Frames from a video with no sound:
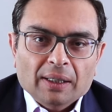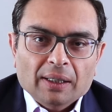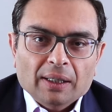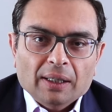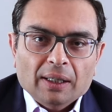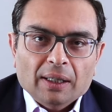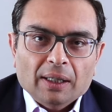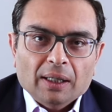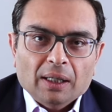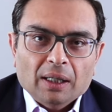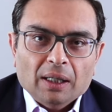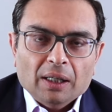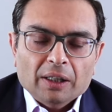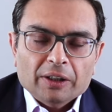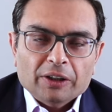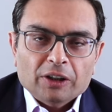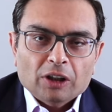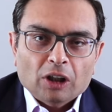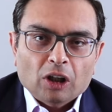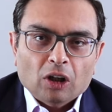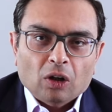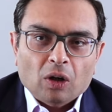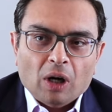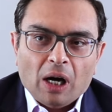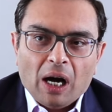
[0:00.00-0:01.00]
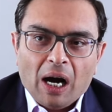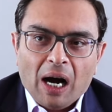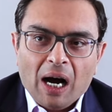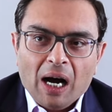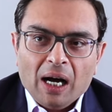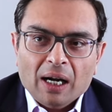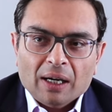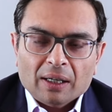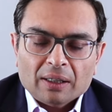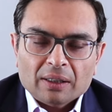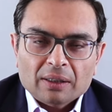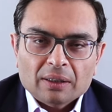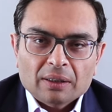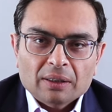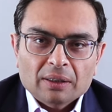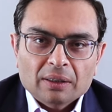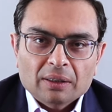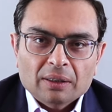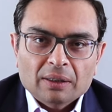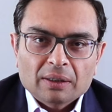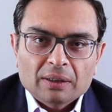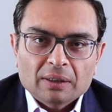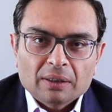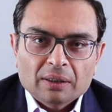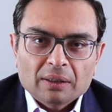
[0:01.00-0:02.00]
uh, you know our
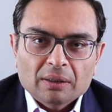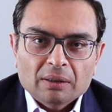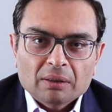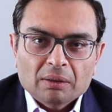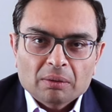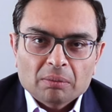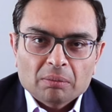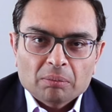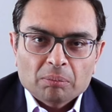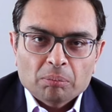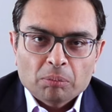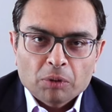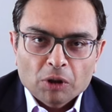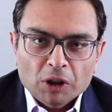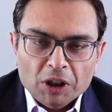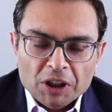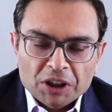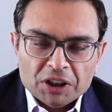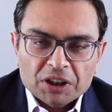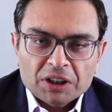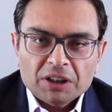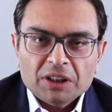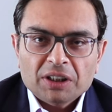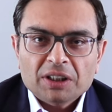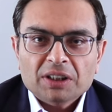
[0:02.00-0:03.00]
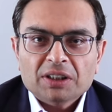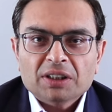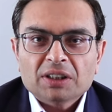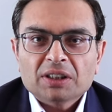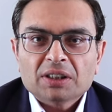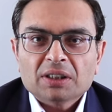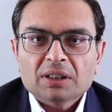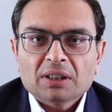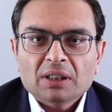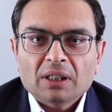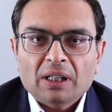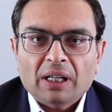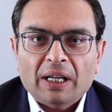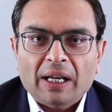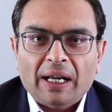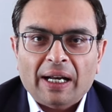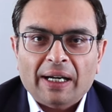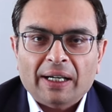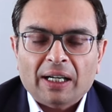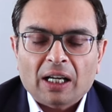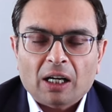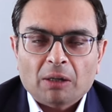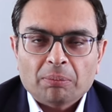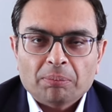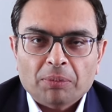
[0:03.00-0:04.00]
bullishness
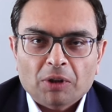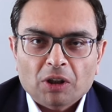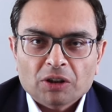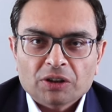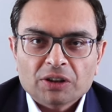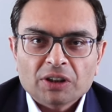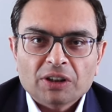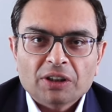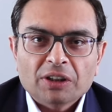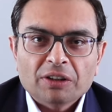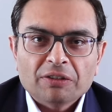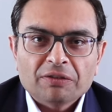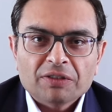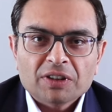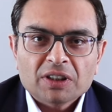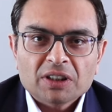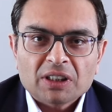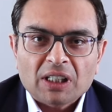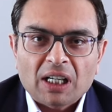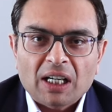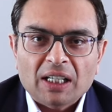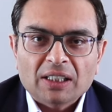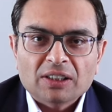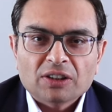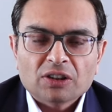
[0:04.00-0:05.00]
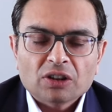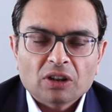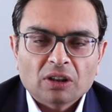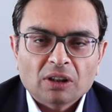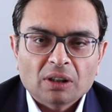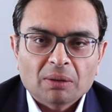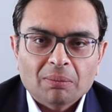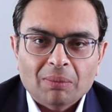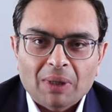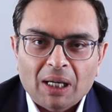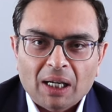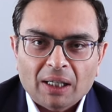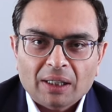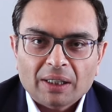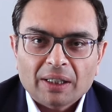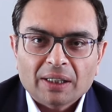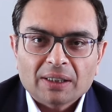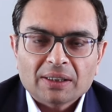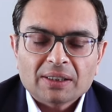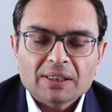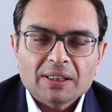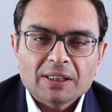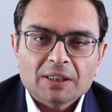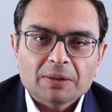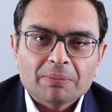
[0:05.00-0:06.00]
and our positive stance on the
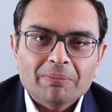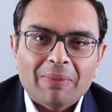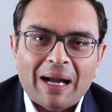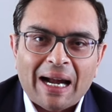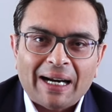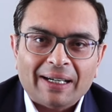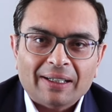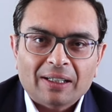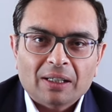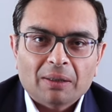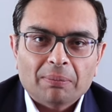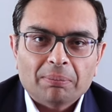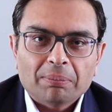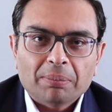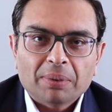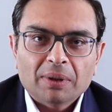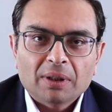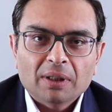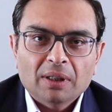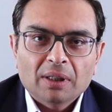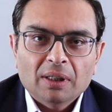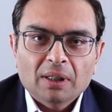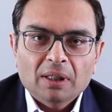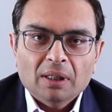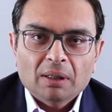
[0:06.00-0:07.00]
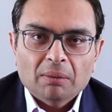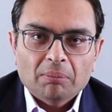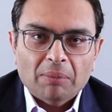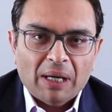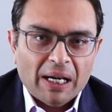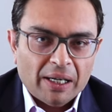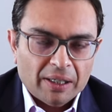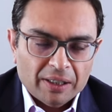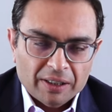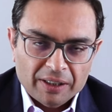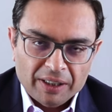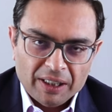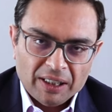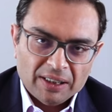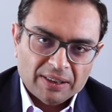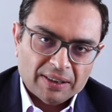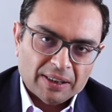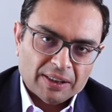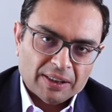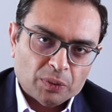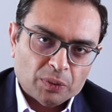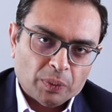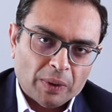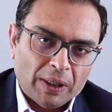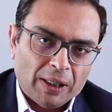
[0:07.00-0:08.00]
markets is backed up by earnings
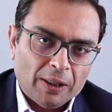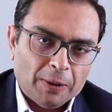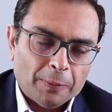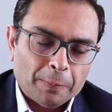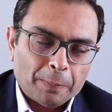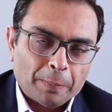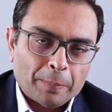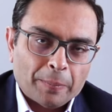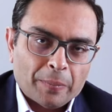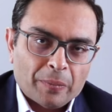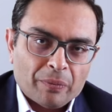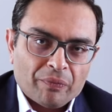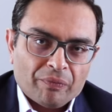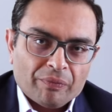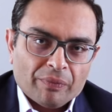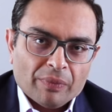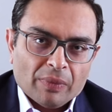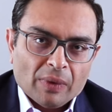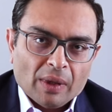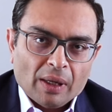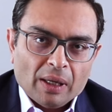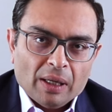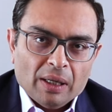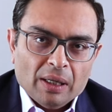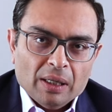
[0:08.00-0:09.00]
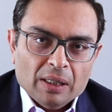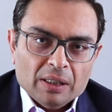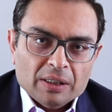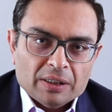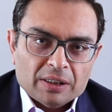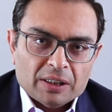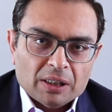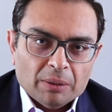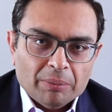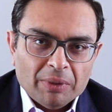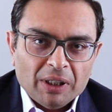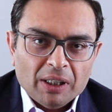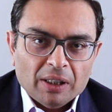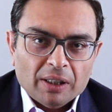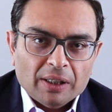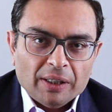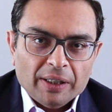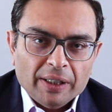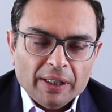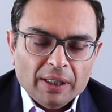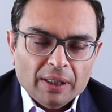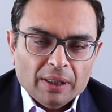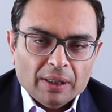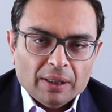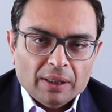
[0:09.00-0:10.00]
well.
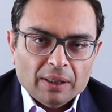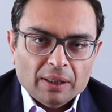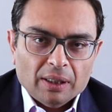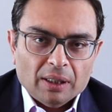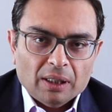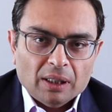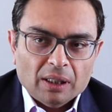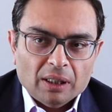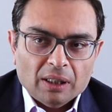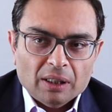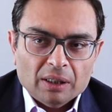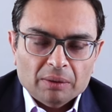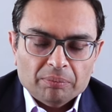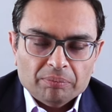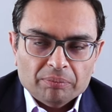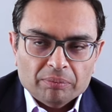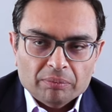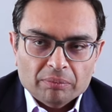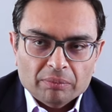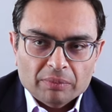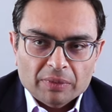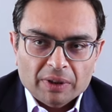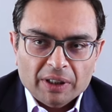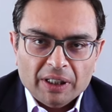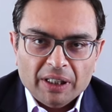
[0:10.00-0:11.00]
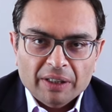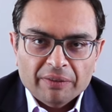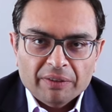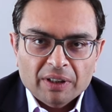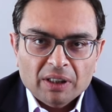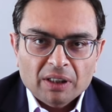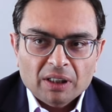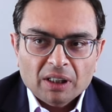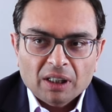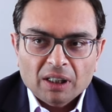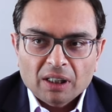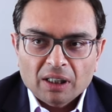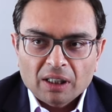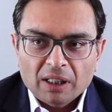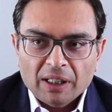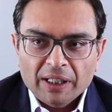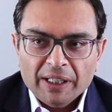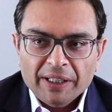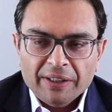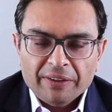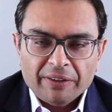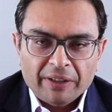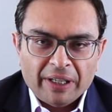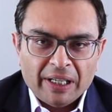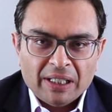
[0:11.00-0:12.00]
Similarly, uh, Given the
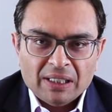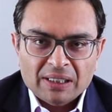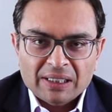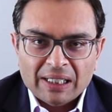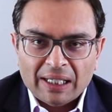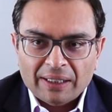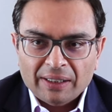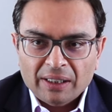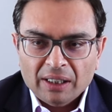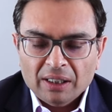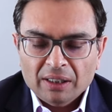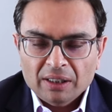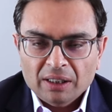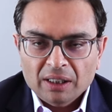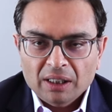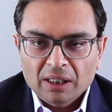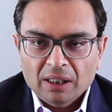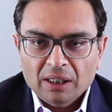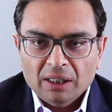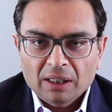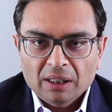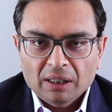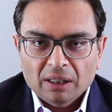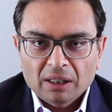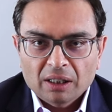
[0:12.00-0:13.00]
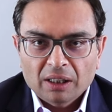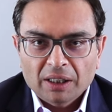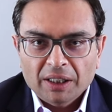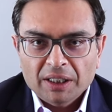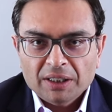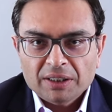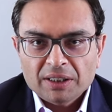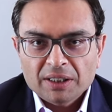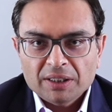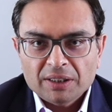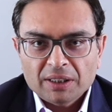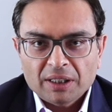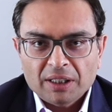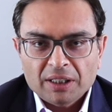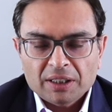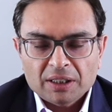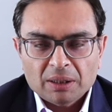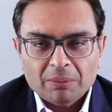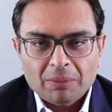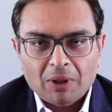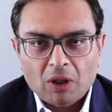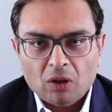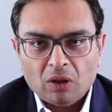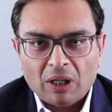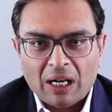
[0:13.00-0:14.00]
early trends, I think the earning season is
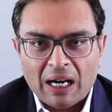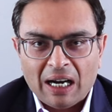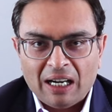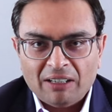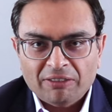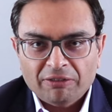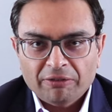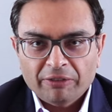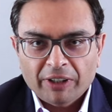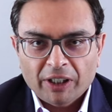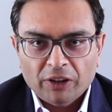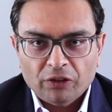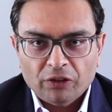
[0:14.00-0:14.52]
about halfway